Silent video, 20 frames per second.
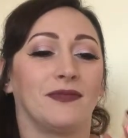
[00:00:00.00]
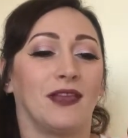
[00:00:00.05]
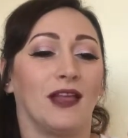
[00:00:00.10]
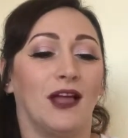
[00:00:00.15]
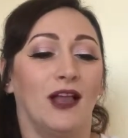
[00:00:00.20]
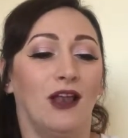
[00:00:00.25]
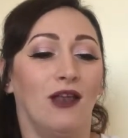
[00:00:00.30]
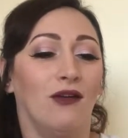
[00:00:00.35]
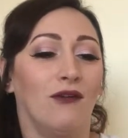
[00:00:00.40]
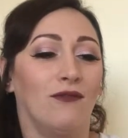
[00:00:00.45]
I
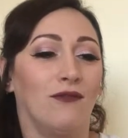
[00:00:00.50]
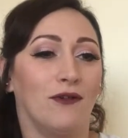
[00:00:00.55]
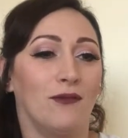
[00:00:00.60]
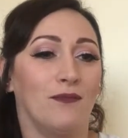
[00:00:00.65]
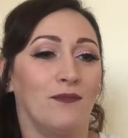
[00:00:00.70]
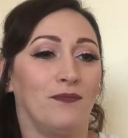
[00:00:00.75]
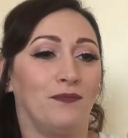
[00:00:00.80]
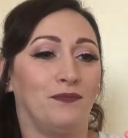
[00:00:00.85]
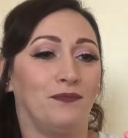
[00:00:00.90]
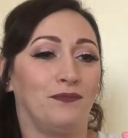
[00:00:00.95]
love
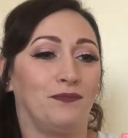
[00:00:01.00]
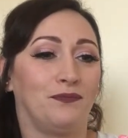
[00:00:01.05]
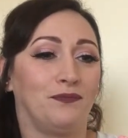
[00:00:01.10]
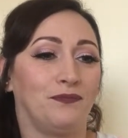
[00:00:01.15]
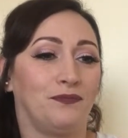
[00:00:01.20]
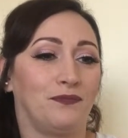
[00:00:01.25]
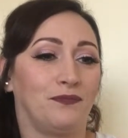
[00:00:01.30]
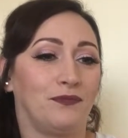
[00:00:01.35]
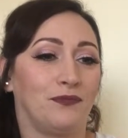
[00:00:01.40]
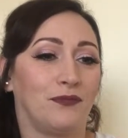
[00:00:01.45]
them.
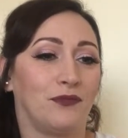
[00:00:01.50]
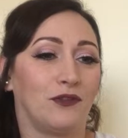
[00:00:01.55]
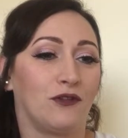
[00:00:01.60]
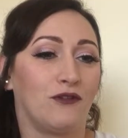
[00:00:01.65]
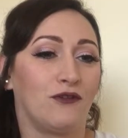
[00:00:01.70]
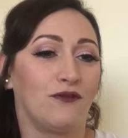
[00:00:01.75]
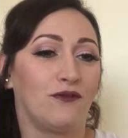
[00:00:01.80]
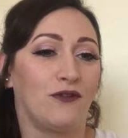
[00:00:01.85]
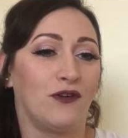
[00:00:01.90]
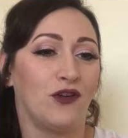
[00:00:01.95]

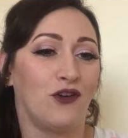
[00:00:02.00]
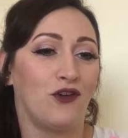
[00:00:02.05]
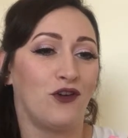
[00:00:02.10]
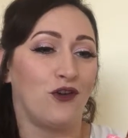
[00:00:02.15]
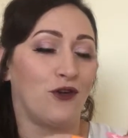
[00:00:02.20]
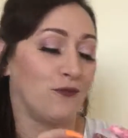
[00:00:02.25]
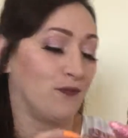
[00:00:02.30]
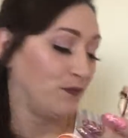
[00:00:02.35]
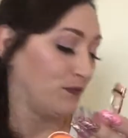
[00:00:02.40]
Fair.